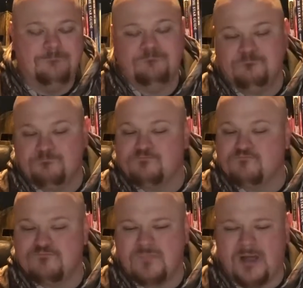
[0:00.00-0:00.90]
I
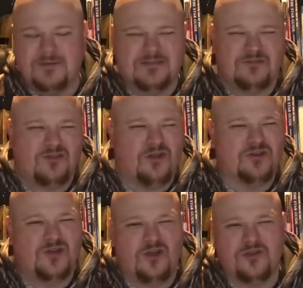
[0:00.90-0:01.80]
believe
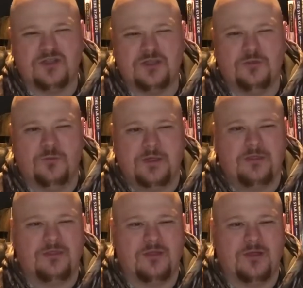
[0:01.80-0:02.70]
it's hard to
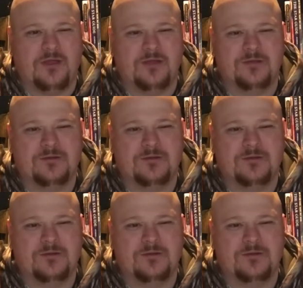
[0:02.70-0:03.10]
argue with,